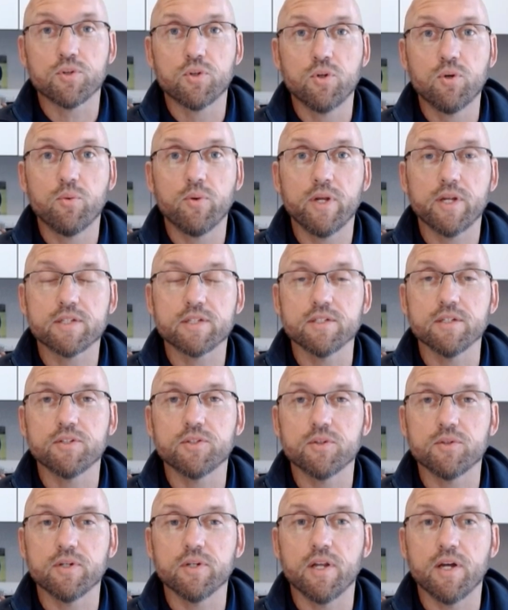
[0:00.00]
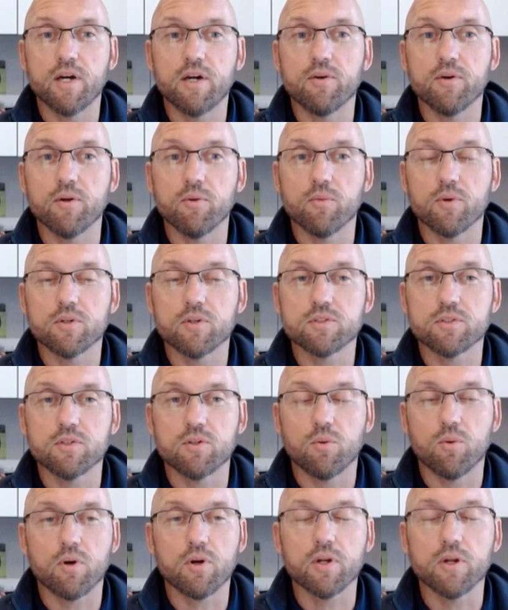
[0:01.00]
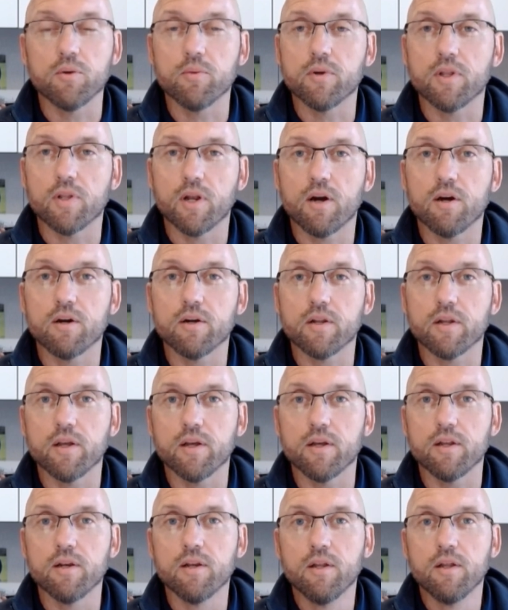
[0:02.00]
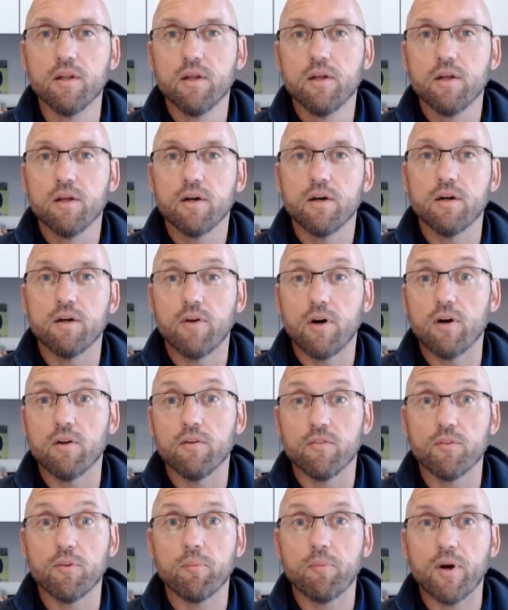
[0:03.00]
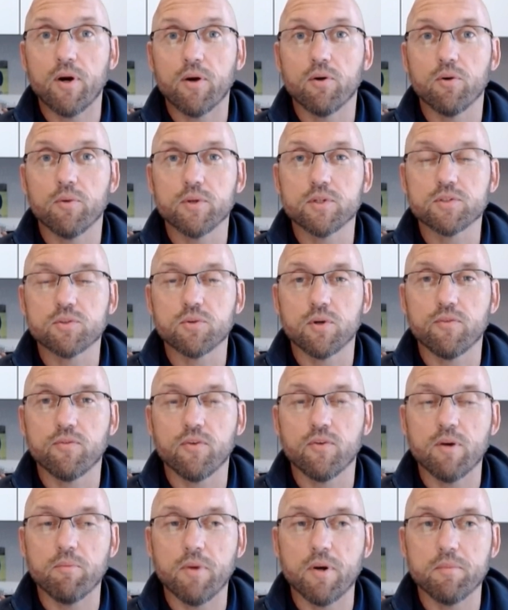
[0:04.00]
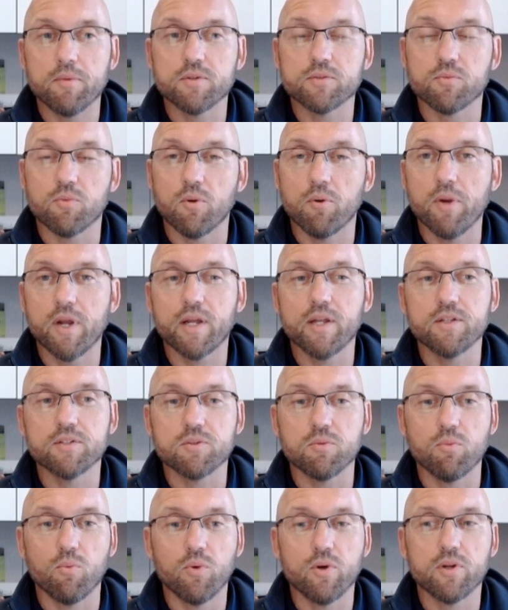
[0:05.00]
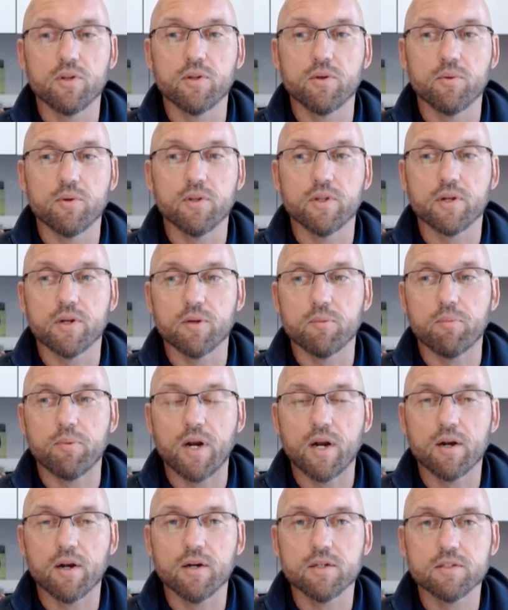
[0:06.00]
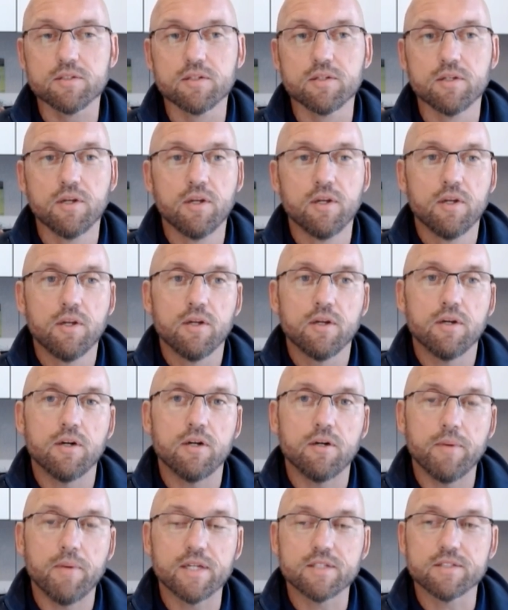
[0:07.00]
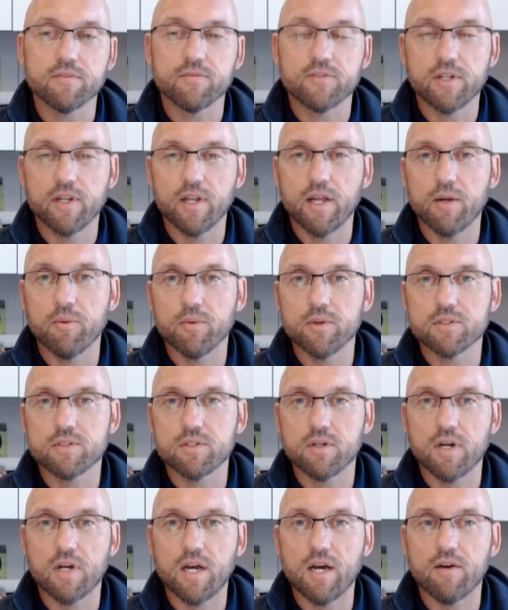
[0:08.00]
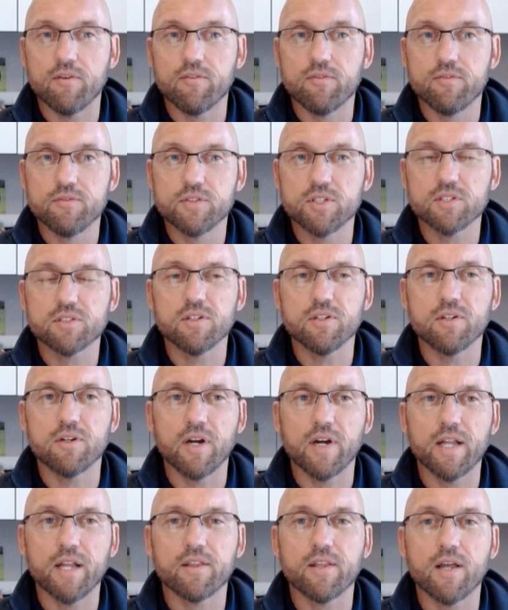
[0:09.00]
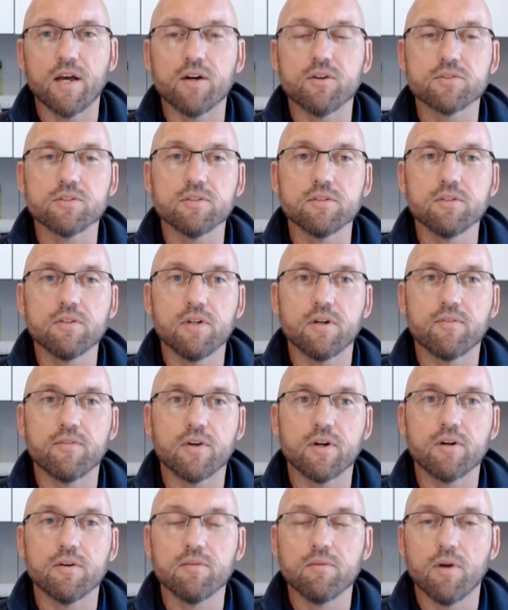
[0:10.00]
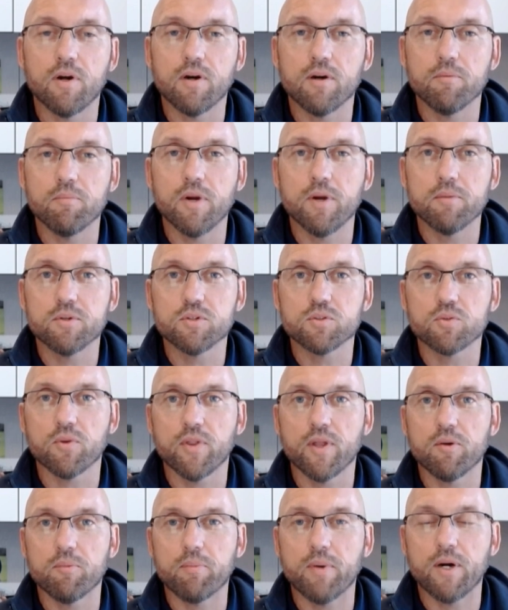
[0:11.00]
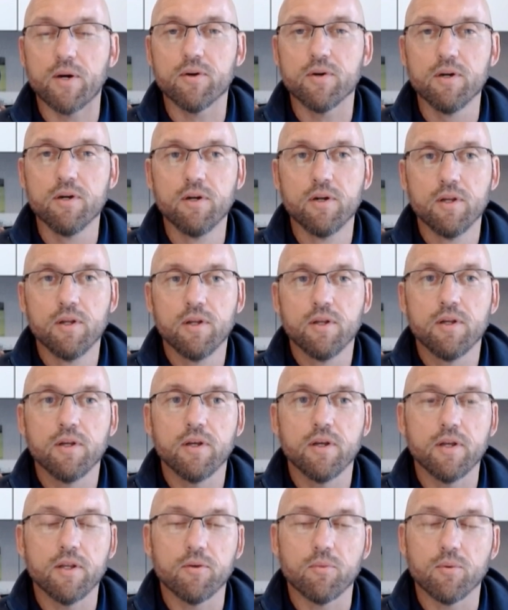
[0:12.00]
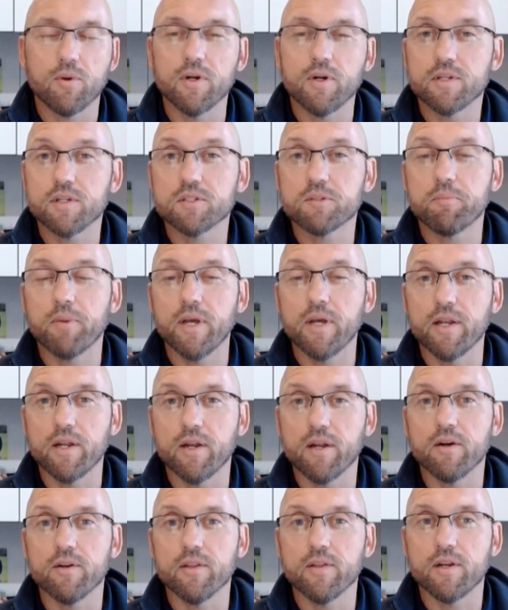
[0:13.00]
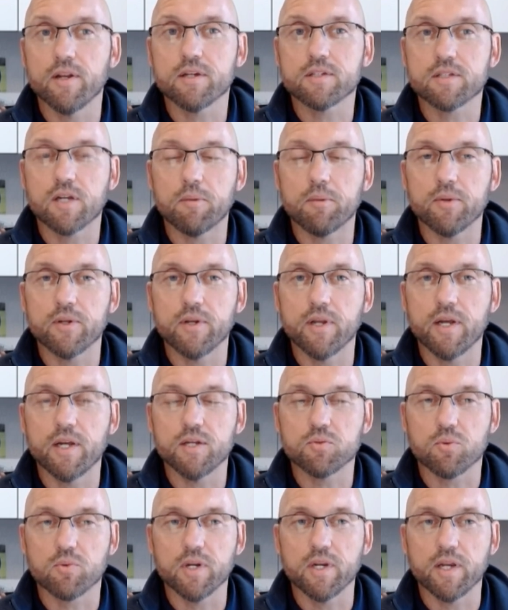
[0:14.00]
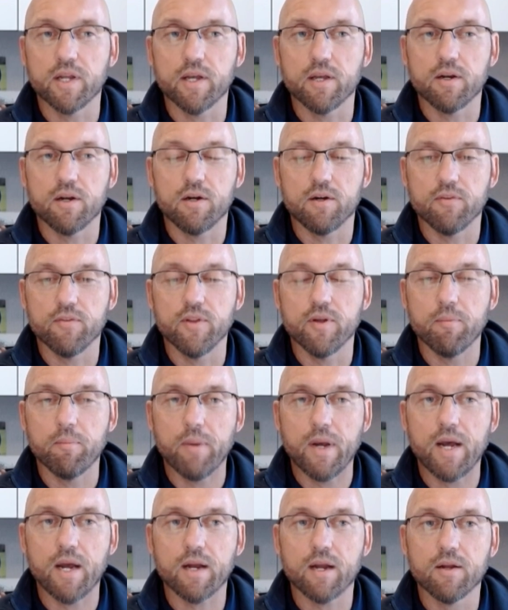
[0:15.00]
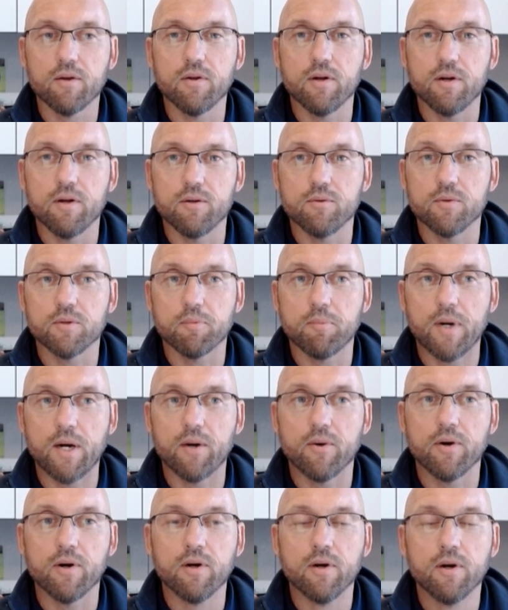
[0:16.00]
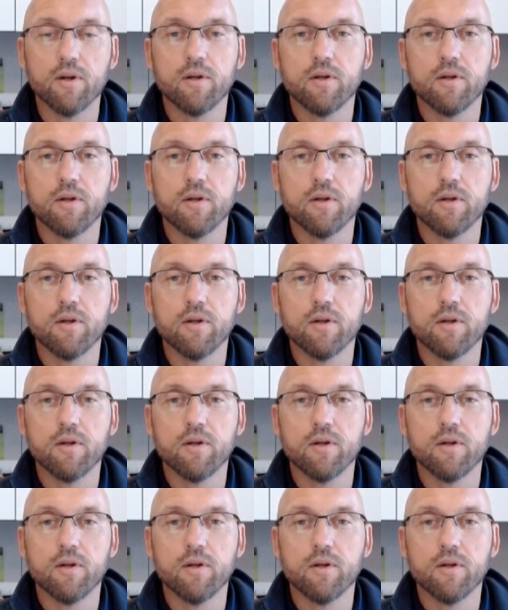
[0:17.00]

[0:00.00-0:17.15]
2 weeks into it now, and we're still working really hard to get all of the power restored for our members. And we're making some really, really good progress. As of today, we still have just under 8,000 of our members without power, and we're anticipating here in the next couple of days we're going to get all of them back with power.